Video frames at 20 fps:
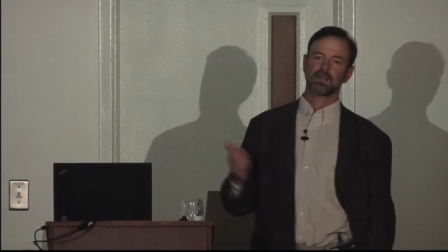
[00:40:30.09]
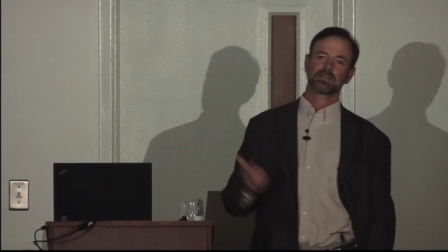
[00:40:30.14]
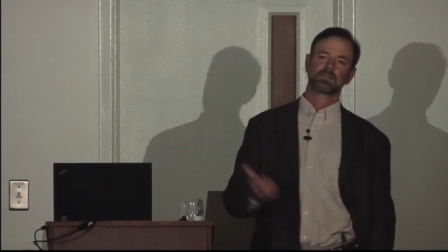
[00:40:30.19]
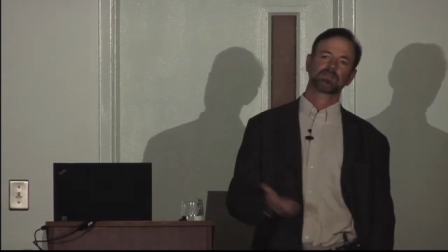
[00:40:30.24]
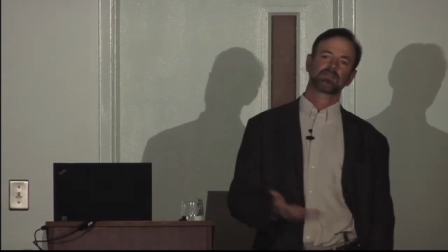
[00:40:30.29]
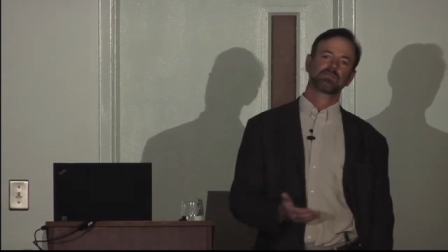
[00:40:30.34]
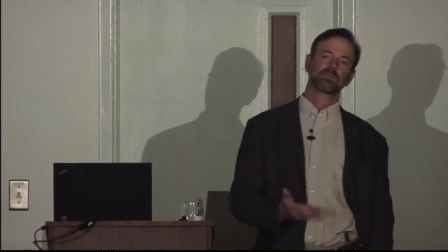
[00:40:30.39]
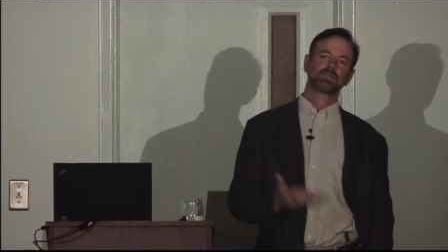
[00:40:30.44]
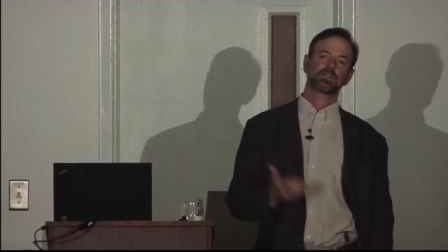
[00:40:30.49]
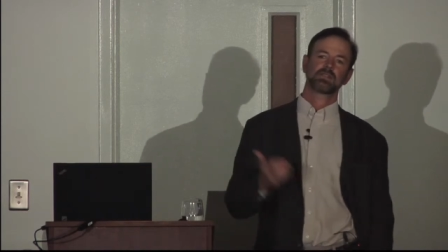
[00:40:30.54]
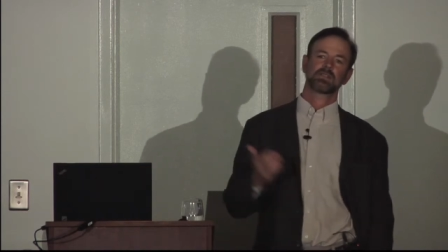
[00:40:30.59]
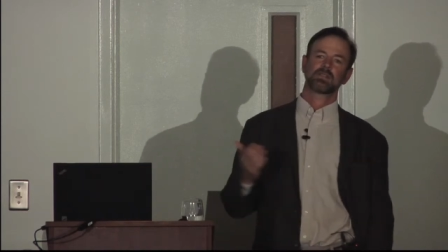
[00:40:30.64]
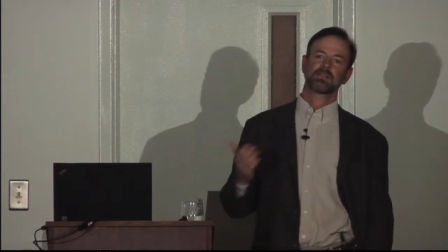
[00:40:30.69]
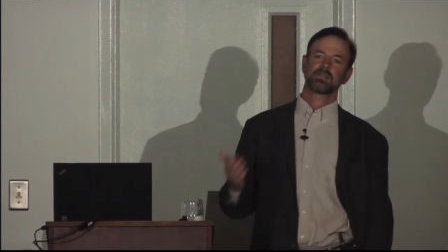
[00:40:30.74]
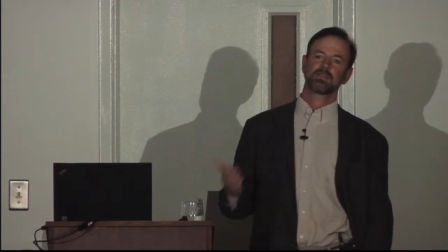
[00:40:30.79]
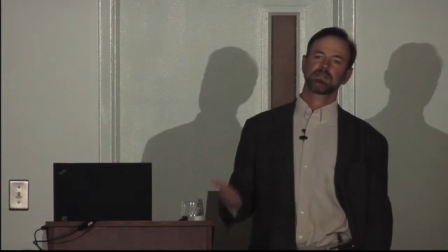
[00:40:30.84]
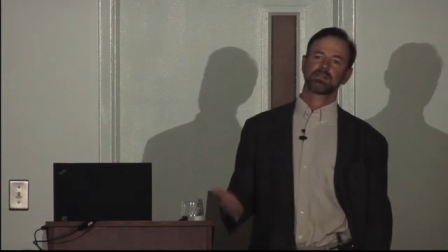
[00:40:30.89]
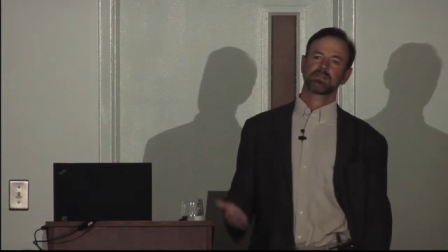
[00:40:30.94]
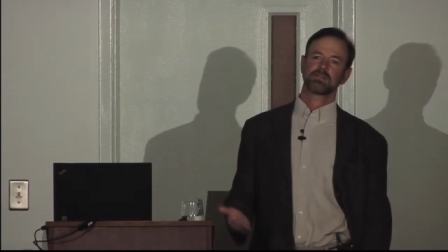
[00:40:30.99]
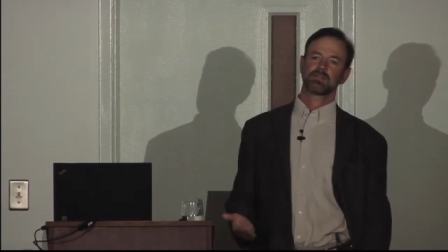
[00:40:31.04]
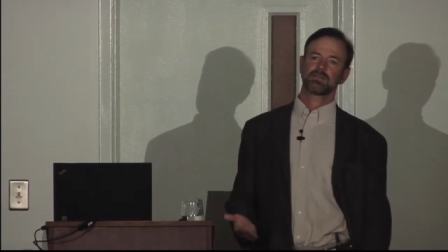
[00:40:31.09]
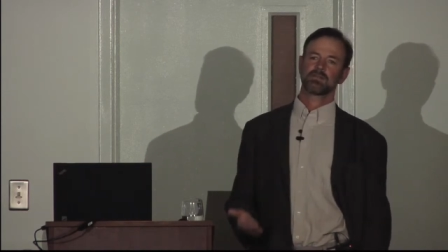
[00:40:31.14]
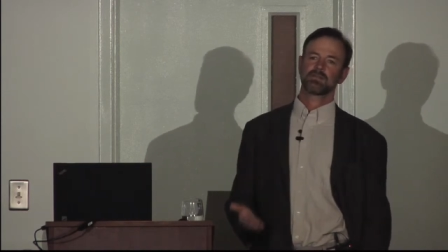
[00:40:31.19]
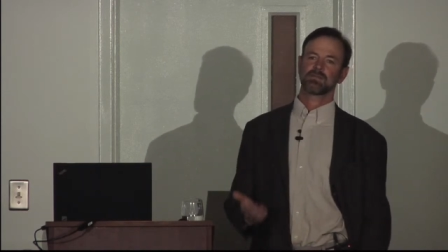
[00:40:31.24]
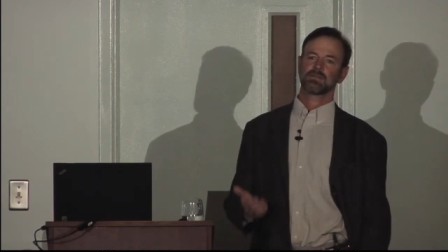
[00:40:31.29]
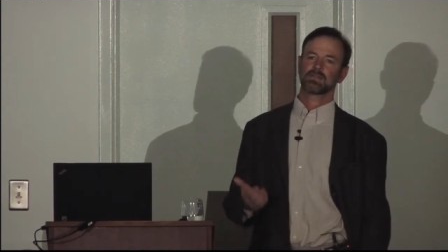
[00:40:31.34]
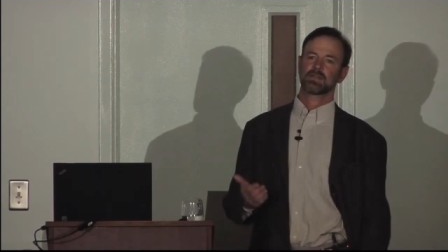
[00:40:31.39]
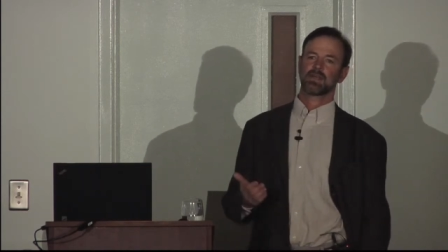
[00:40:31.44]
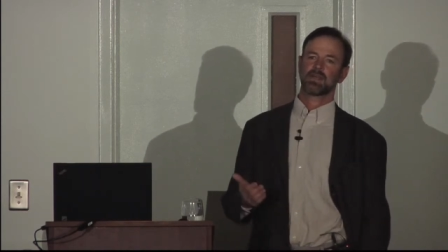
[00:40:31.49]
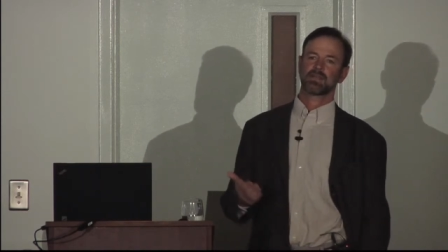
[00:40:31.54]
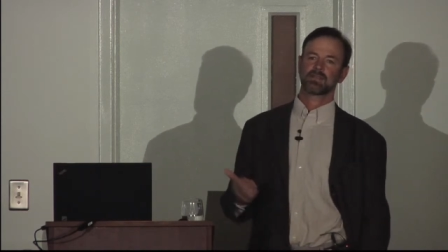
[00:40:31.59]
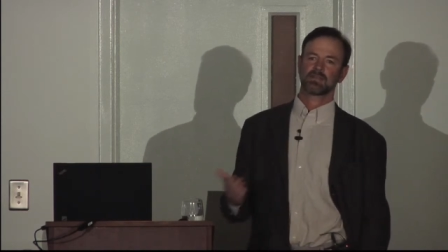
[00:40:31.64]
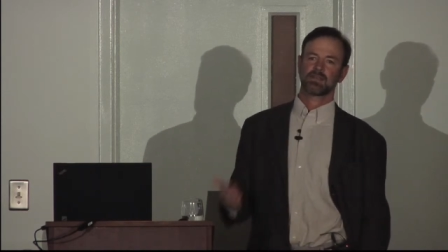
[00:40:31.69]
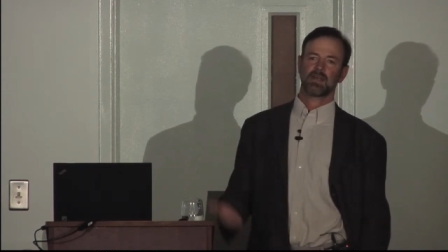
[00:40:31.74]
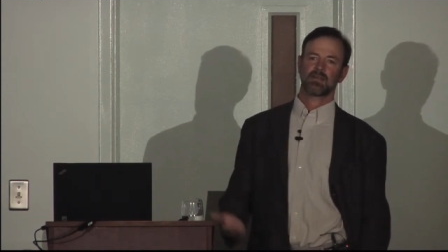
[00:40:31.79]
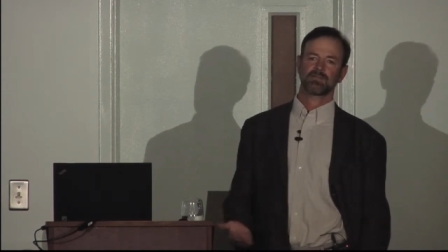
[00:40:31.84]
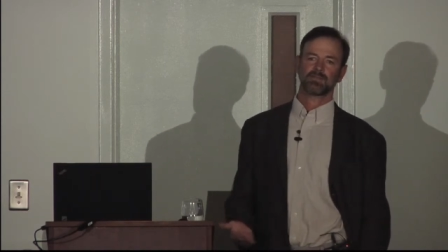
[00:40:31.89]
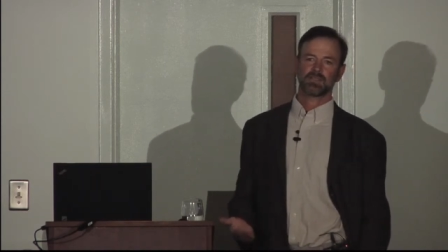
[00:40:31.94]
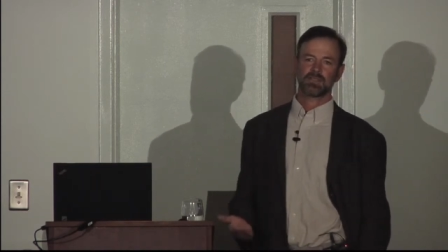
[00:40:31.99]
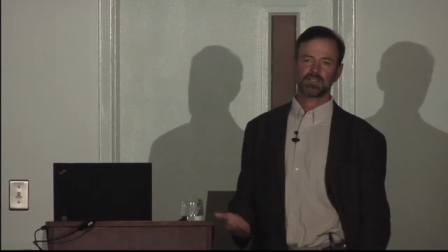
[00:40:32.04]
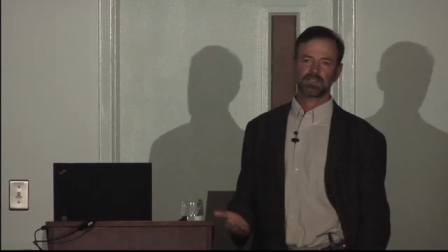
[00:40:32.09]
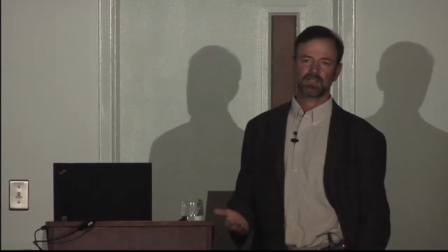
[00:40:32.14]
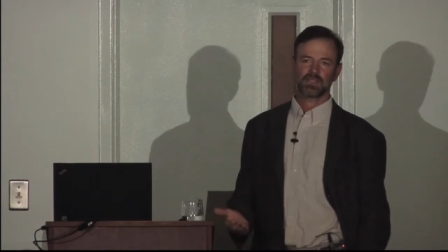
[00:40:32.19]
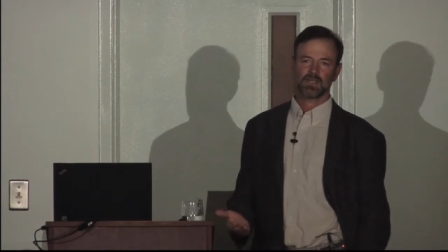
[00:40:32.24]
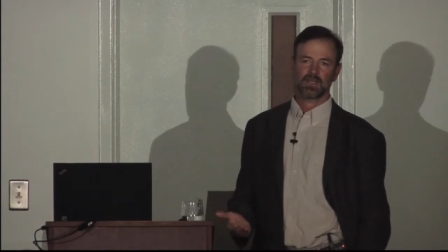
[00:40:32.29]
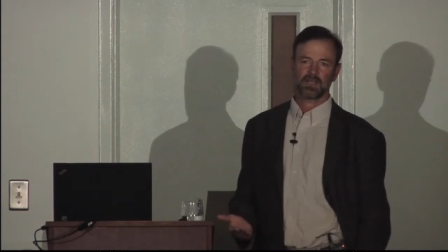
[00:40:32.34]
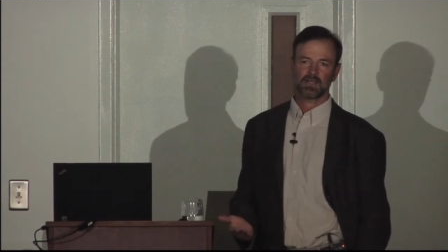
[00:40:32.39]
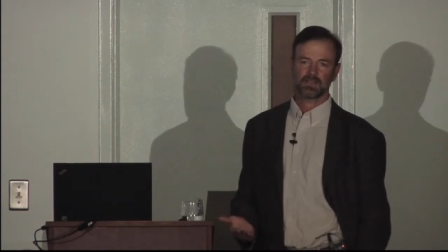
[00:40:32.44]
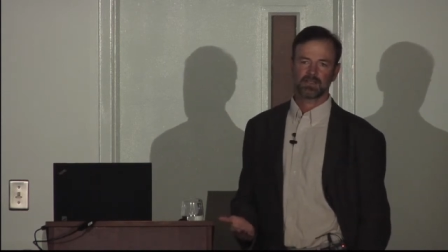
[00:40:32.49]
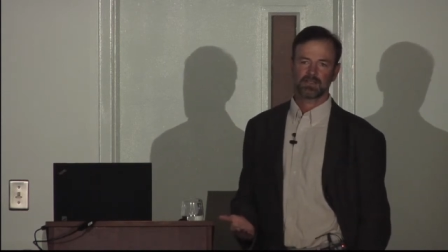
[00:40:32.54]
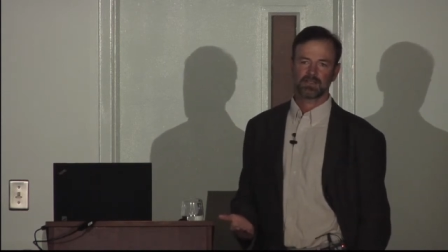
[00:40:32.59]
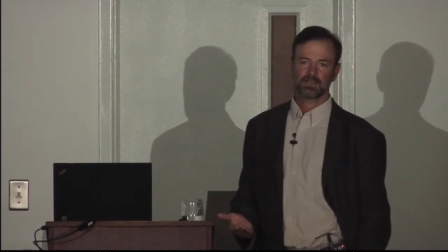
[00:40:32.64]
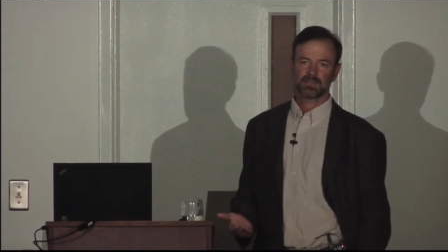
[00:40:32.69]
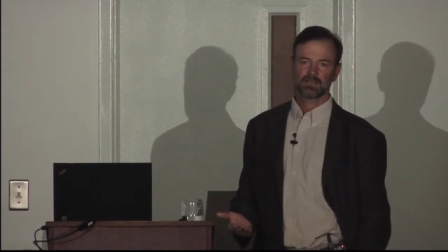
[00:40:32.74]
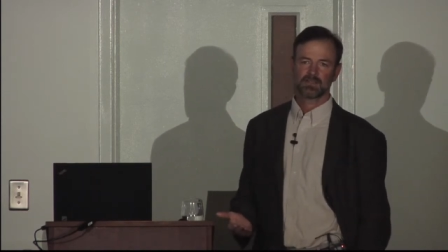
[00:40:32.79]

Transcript: excrement is used as an aphrodisiac,